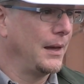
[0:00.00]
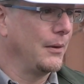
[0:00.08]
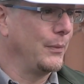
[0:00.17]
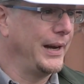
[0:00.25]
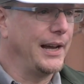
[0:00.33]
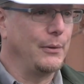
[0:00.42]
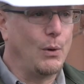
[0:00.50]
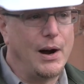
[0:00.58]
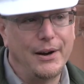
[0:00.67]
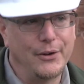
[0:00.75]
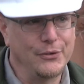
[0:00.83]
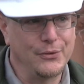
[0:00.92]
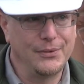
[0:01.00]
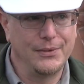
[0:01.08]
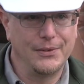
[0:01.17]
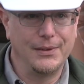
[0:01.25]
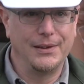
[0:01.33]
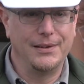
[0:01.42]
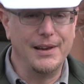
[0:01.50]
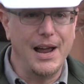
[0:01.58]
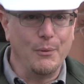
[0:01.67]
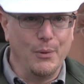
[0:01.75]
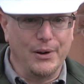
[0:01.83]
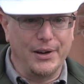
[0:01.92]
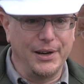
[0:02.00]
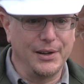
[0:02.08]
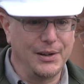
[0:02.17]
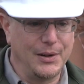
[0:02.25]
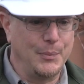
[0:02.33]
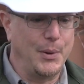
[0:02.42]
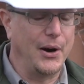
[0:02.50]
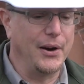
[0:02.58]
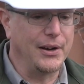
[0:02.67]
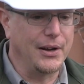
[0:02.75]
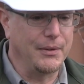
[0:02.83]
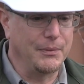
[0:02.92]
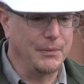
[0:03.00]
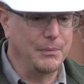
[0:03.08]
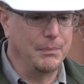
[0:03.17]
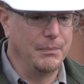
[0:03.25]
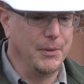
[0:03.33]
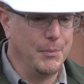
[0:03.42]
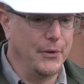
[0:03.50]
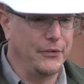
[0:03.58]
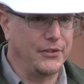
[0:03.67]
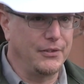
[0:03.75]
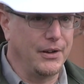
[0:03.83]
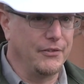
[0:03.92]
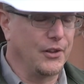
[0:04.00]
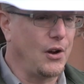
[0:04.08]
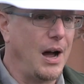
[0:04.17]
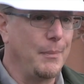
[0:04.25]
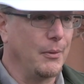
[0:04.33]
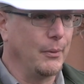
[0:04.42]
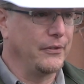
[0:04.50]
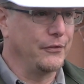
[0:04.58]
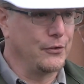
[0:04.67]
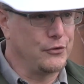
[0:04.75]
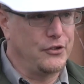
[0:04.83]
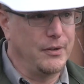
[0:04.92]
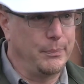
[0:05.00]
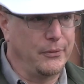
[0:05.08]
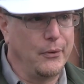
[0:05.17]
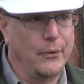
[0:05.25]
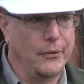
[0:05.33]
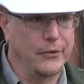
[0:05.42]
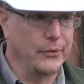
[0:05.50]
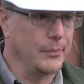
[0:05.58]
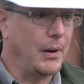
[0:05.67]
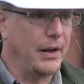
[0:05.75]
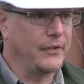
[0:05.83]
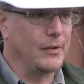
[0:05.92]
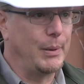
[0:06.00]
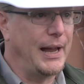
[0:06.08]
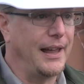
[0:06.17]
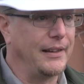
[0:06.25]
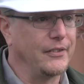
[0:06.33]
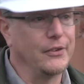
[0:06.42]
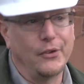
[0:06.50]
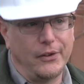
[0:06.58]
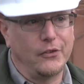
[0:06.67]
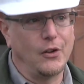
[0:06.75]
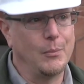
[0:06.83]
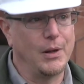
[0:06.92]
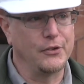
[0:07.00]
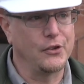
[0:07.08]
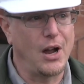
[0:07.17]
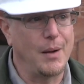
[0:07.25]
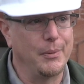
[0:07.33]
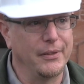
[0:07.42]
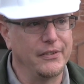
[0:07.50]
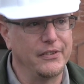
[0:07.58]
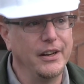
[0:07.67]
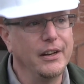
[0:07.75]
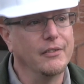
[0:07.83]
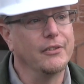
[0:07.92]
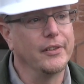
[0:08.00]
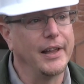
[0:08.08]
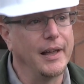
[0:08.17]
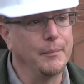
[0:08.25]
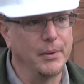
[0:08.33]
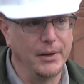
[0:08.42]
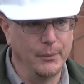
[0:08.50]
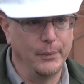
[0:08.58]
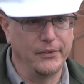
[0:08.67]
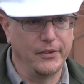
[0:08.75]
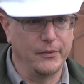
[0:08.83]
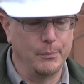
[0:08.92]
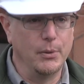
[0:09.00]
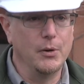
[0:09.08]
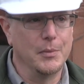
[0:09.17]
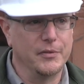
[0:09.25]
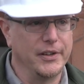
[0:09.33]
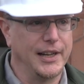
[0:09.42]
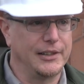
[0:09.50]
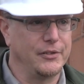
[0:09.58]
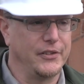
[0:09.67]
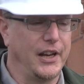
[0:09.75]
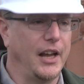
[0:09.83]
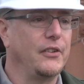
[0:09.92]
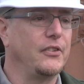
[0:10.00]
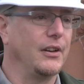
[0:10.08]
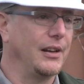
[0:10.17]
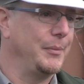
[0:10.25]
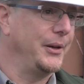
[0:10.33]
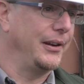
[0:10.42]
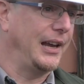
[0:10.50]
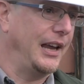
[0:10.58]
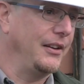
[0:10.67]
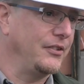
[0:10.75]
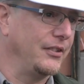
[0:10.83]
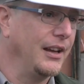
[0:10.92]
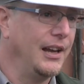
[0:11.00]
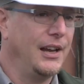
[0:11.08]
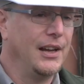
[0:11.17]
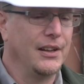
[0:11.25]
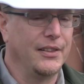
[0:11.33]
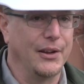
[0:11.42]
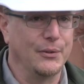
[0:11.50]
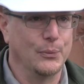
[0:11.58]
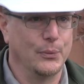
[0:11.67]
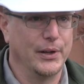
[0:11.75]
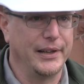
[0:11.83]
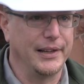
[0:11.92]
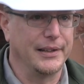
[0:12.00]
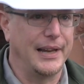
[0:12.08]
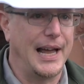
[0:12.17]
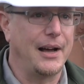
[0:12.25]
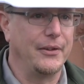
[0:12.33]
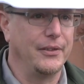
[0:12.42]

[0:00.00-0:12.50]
we had wires networking America, the most of the copper was for ships' hulls or pots and pans. There's only so much copper that's needed for that, but it was this boom of electrification and communication that really allowed the